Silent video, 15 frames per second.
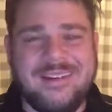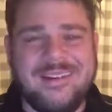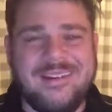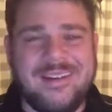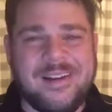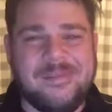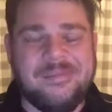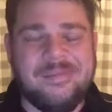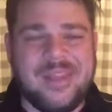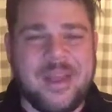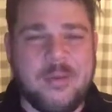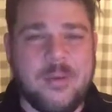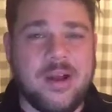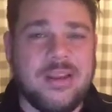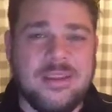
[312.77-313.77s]

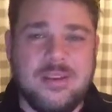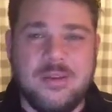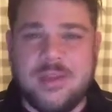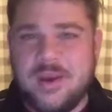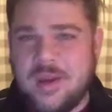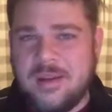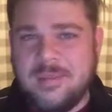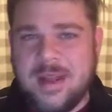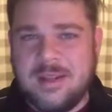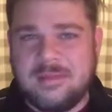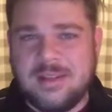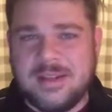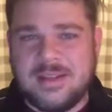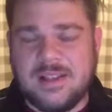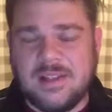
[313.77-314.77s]
and what you thought about
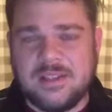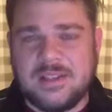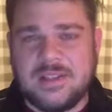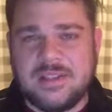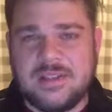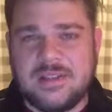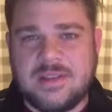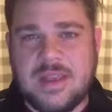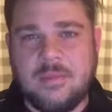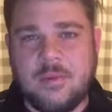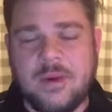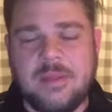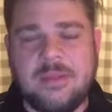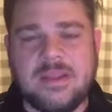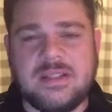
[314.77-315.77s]
intelligence and
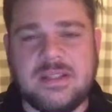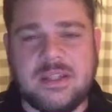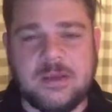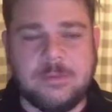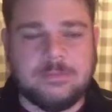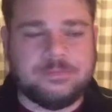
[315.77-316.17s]
what it meant to you.